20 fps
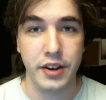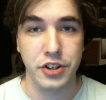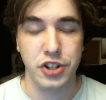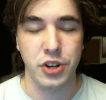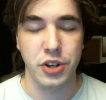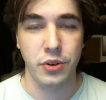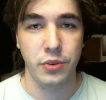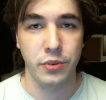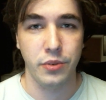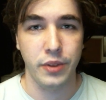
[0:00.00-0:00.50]
at a
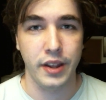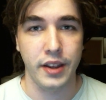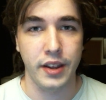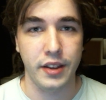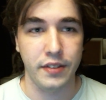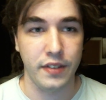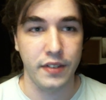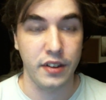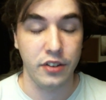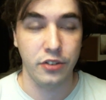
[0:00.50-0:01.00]
show like
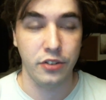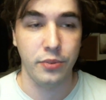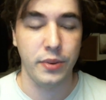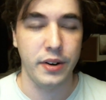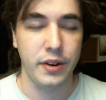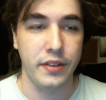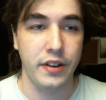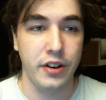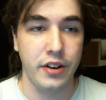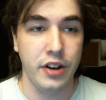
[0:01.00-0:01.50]
this,
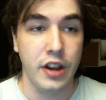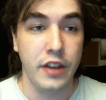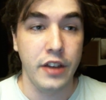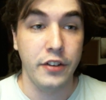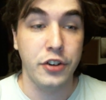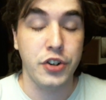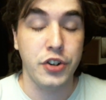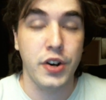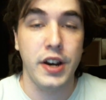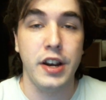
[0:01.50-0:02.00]
where they're
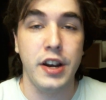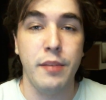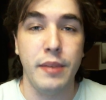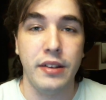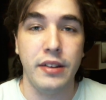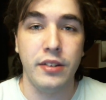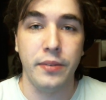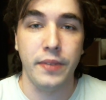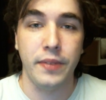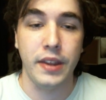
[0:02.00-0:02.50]
they're trying to
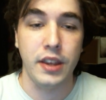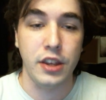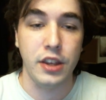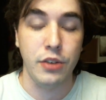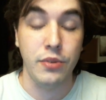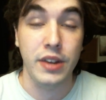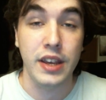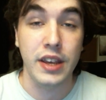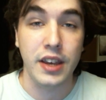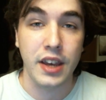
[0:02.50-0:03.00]
make something
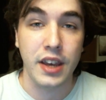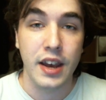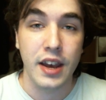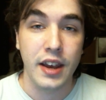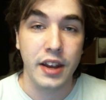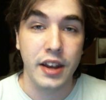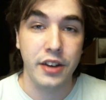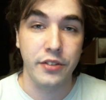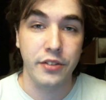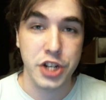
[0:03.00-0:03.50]
unique
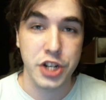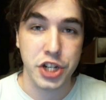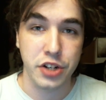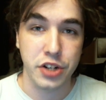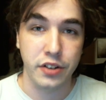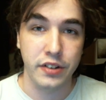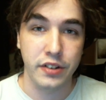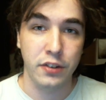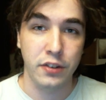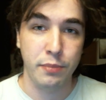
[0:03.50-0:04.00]
and
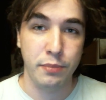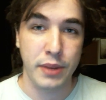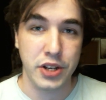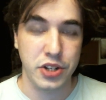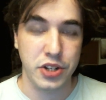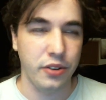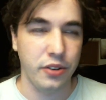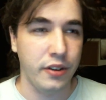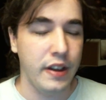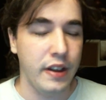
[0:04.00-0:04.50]
original and one
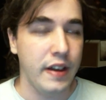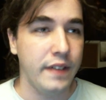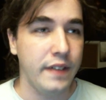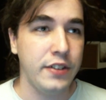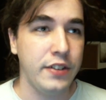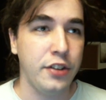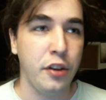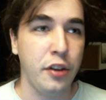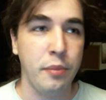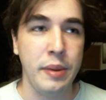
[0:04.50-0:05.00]
Special.
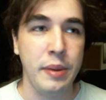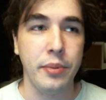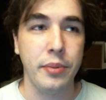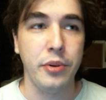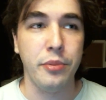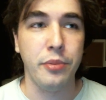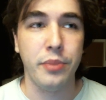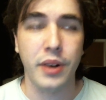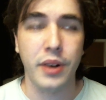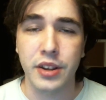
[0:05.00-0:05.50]
These are the people
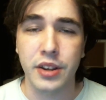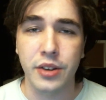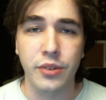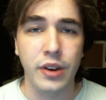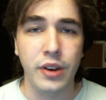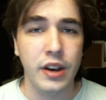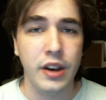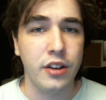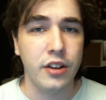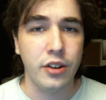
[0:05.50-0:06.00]
who brought
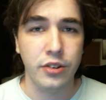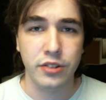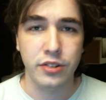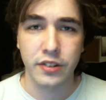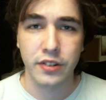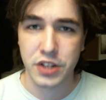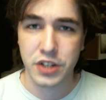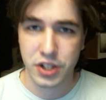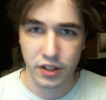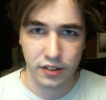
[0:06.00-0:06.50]
you
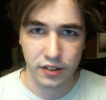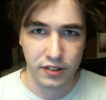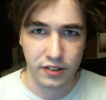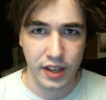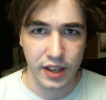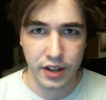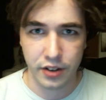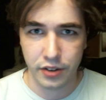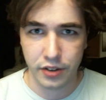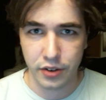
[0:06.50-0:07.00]
Ghost in the Shell
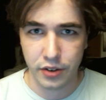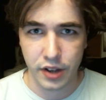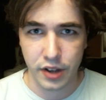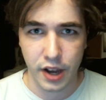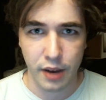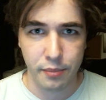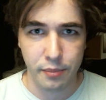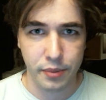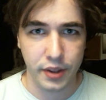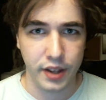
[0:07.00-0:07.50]
Standalone
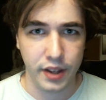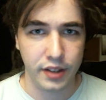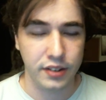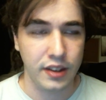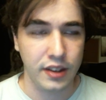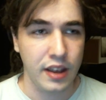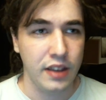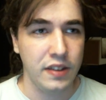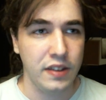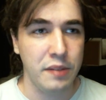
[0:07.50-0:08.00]

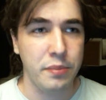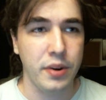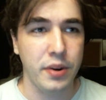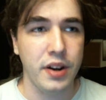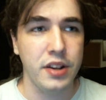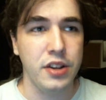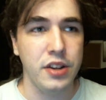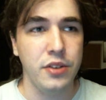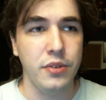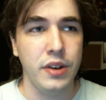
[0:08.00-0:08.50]
Complex. They
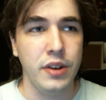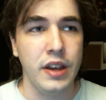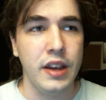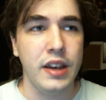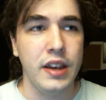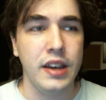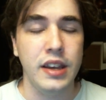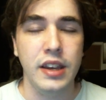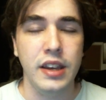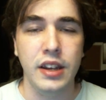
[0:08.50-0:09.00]
brought you
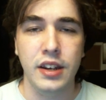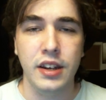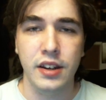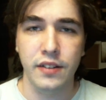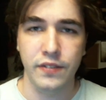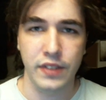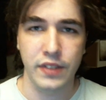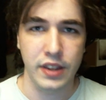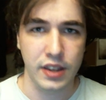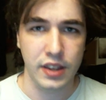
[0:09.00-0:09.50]
Eden
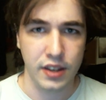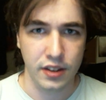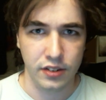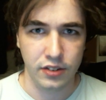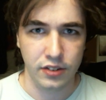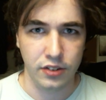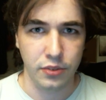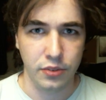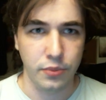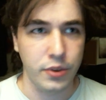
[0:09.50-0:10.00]
of the
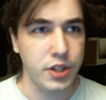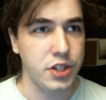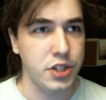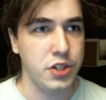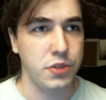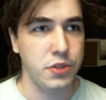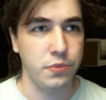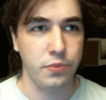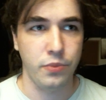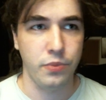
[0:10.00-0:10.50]
East,
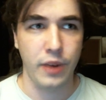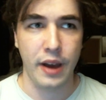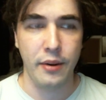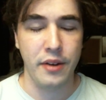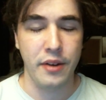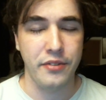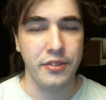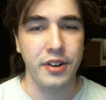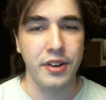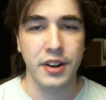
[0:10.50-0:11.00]
which,
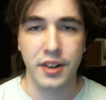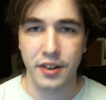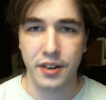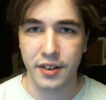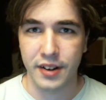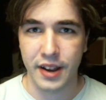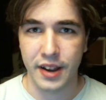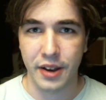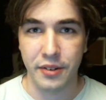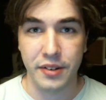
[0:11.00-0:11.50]
however it
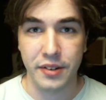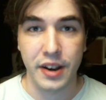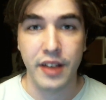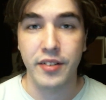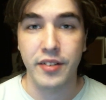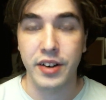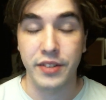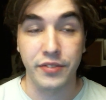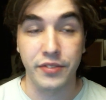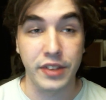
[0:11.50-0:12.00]
turned out
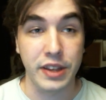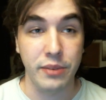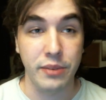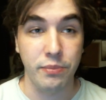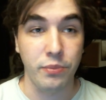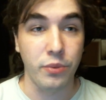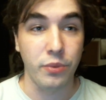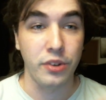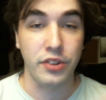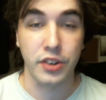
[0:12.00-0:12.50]

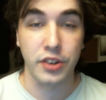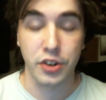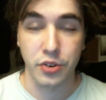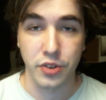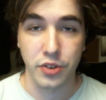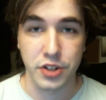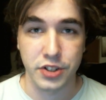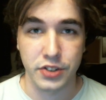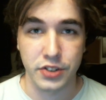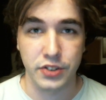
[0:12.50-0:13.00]
narratively, was a
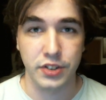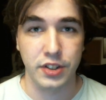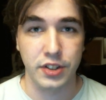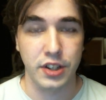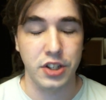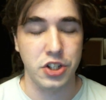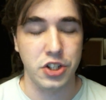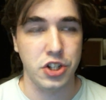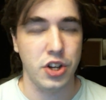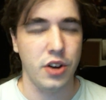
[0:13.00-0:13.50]
gorgeous
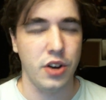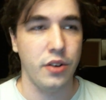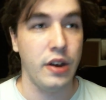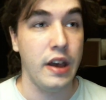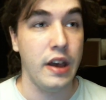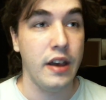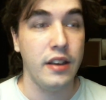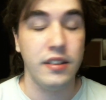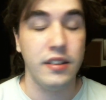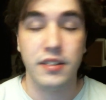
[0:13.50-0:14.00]
looking show.
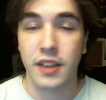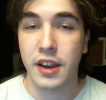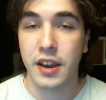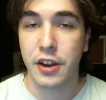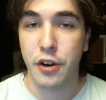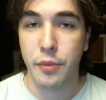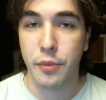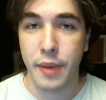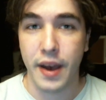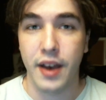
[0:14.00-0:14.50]

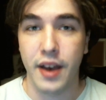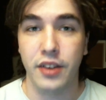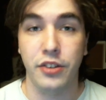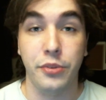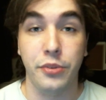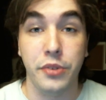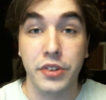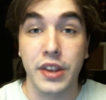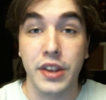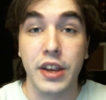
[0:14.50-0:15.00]

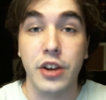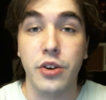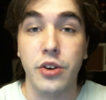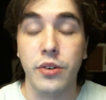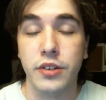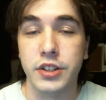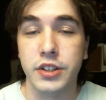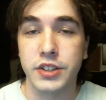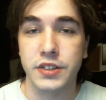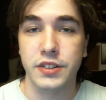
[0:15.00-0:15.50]
Psycho-Pass was a
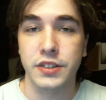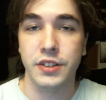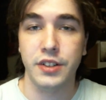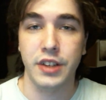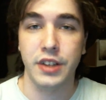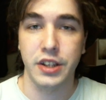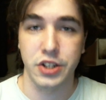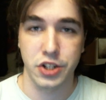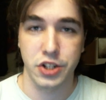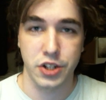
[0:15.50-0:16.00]
gorgeous
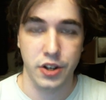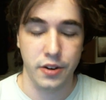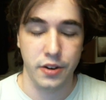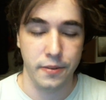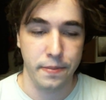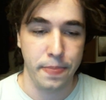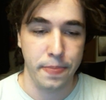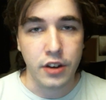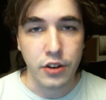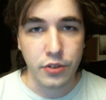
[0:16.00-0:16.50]
looking
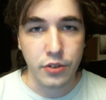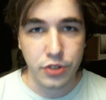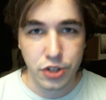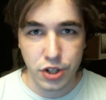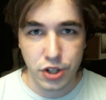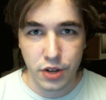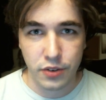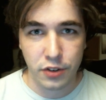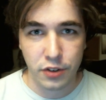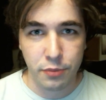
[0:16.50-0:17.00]
show. The new
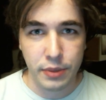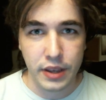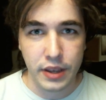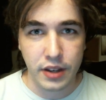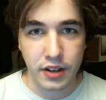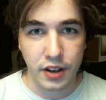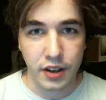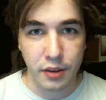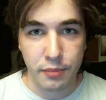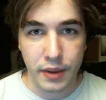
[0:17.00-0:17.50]
show is
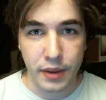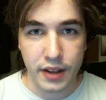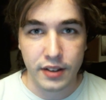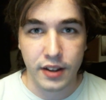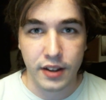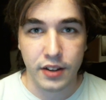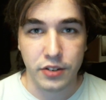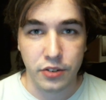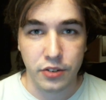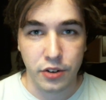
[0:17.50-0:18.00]
being done by
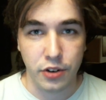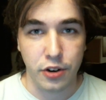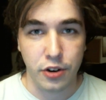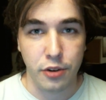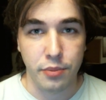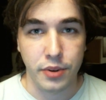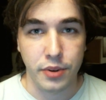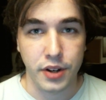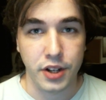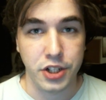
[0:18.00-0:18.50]

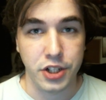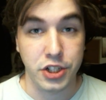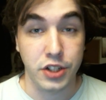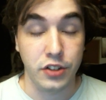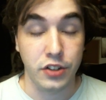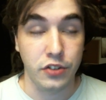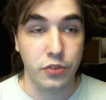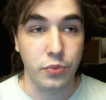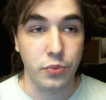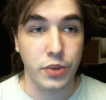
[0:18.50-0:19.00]
Tatsunoko
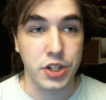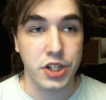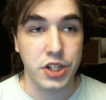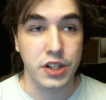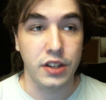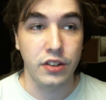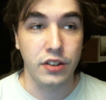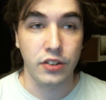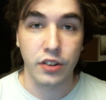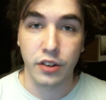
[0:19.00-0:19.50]
Productions, which
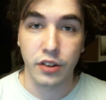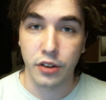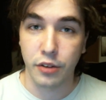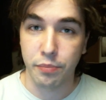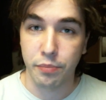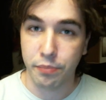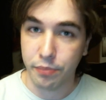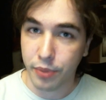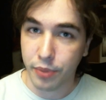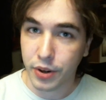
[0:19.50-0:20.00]
is
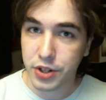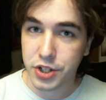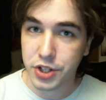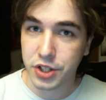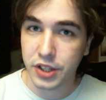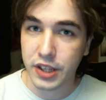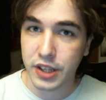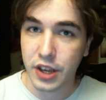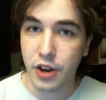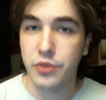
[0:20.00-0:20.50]

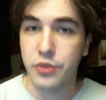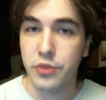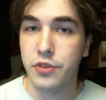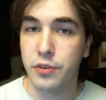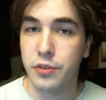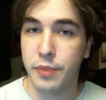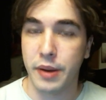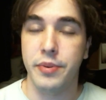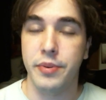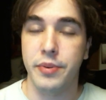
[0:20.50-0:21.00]
partially
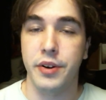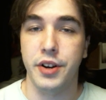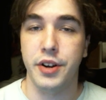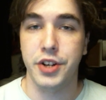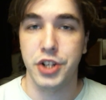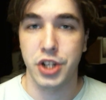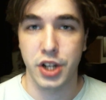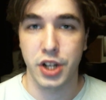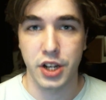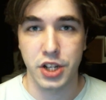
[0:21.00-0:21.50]
owned by
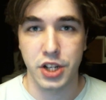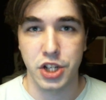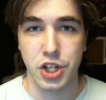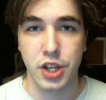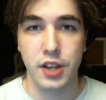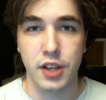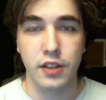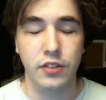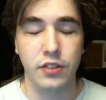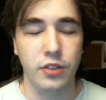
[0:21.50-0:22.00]
Production
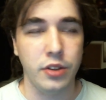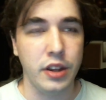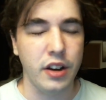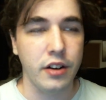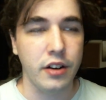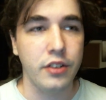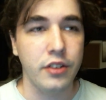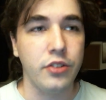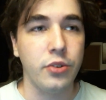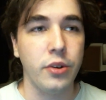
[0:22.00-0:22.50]
IG, so they
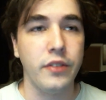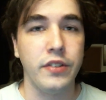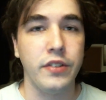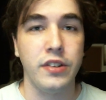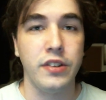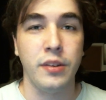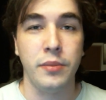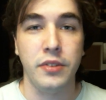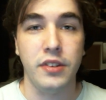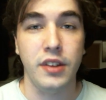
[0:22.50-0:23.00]
are sort of a
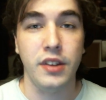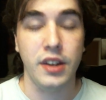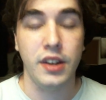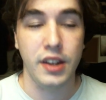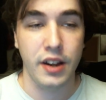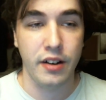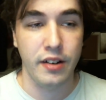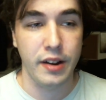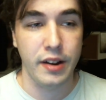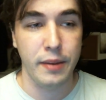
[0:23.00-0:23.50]

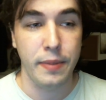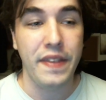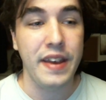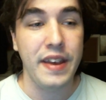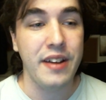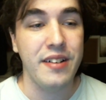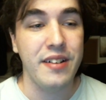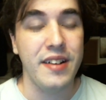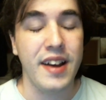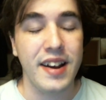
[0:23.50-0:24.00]
subsidiary, but
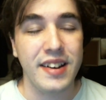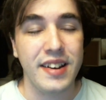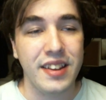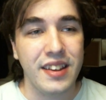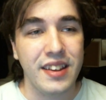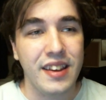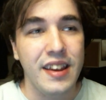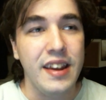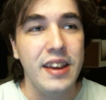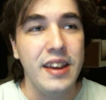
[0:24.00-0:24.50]
they are
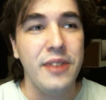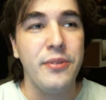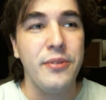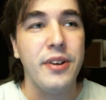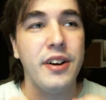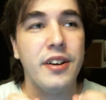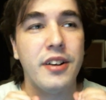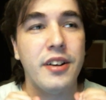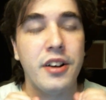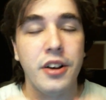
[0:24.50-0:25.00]
not
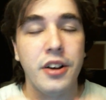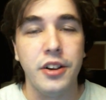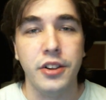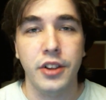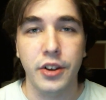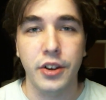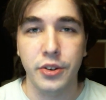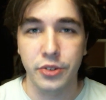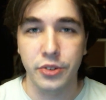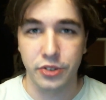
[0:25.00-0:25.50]
anywhere
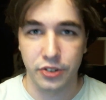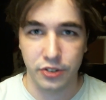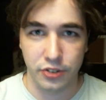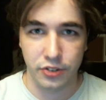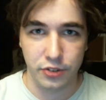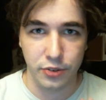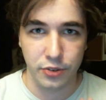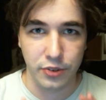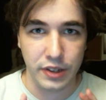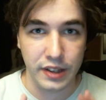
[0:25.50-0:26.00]

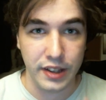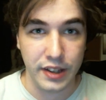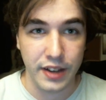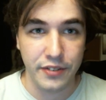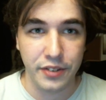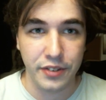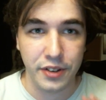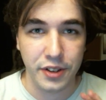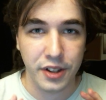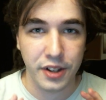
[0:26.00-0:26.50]
close to the
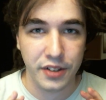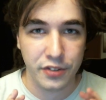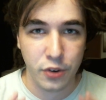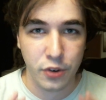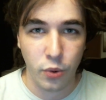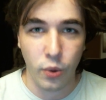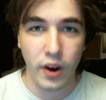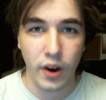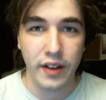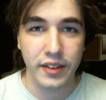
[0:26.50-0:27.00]
level of
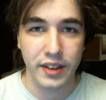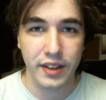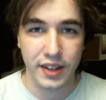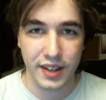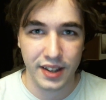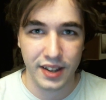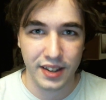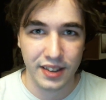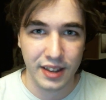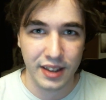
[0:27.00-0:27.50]

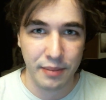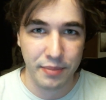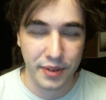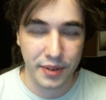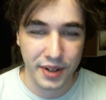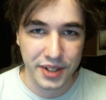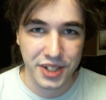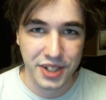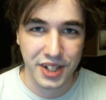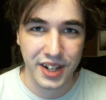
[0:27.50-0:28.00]
quality that
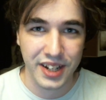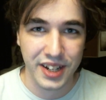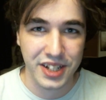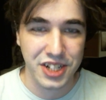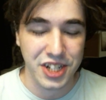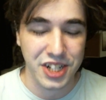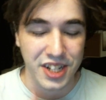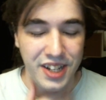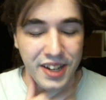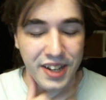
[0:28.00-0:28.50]
Production
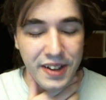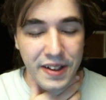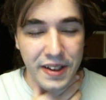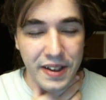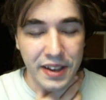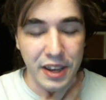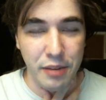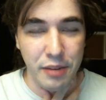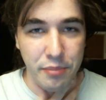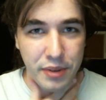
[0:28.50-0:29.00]
IG
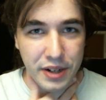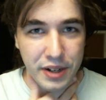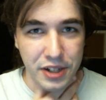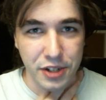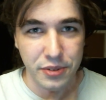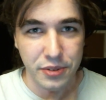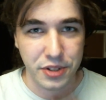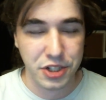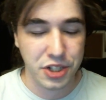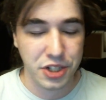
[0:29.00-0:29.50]
can bring
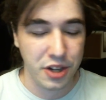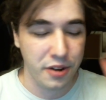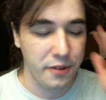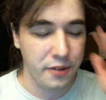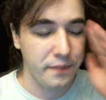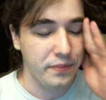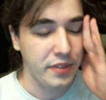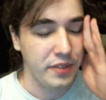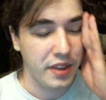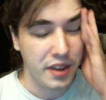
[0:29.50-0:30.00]
to a
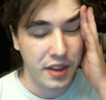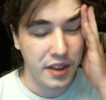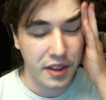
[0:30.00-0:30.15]
show.